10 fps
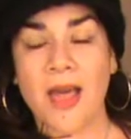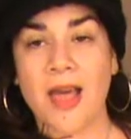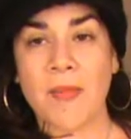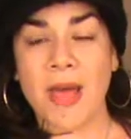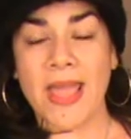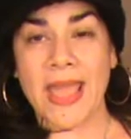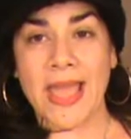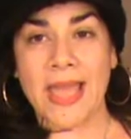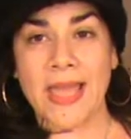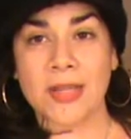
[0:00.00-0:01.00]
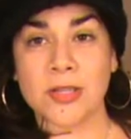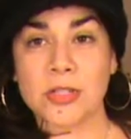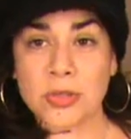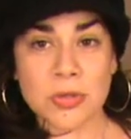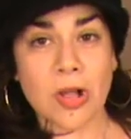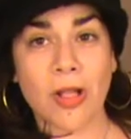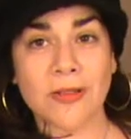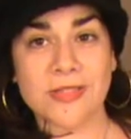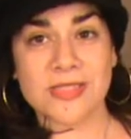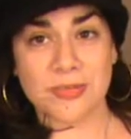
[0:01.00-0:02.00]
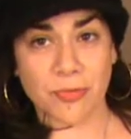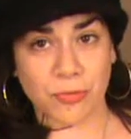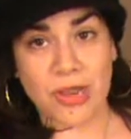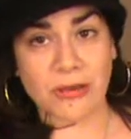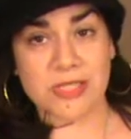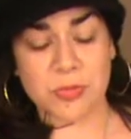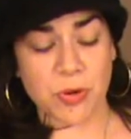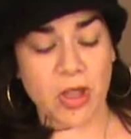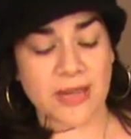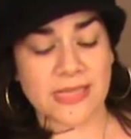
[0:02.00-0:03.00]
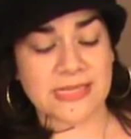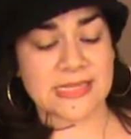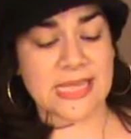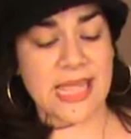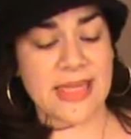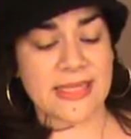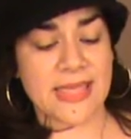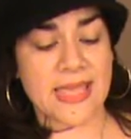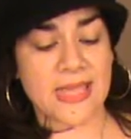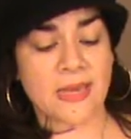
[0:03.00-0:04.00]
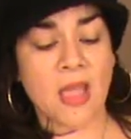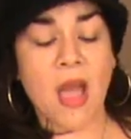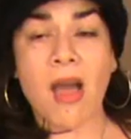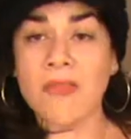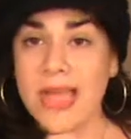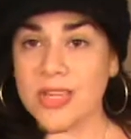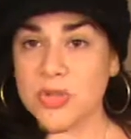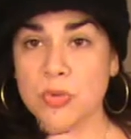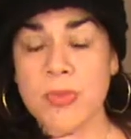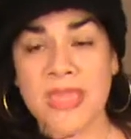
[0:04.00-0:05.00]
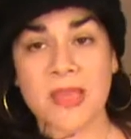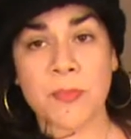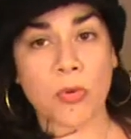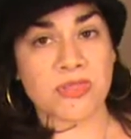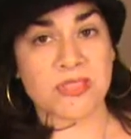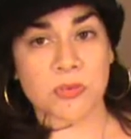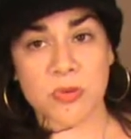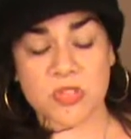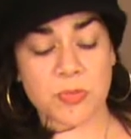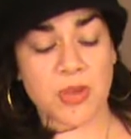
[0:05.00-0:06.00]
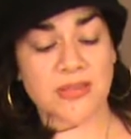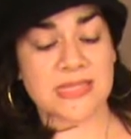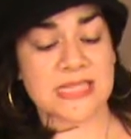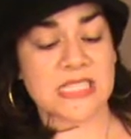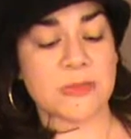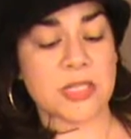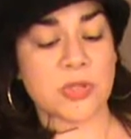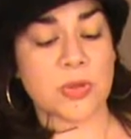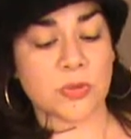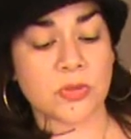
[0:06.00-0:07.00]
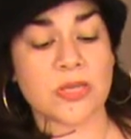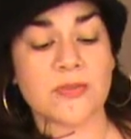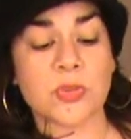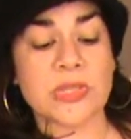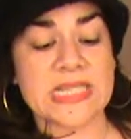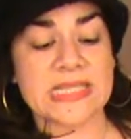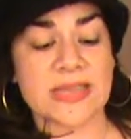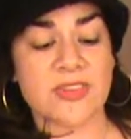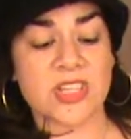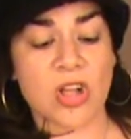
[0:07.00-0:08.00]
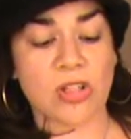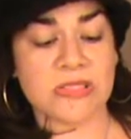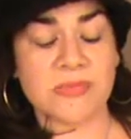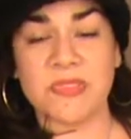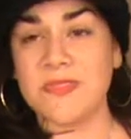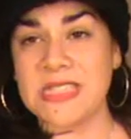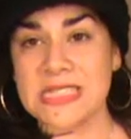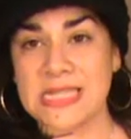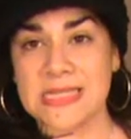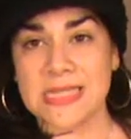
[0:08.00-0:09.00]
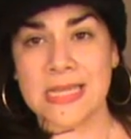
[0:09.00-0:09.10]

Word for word: Um, I had two dollars to fragrance products, and then of actual makeup or subscription boxes, I spent a total of twenty-seven fifty-nine.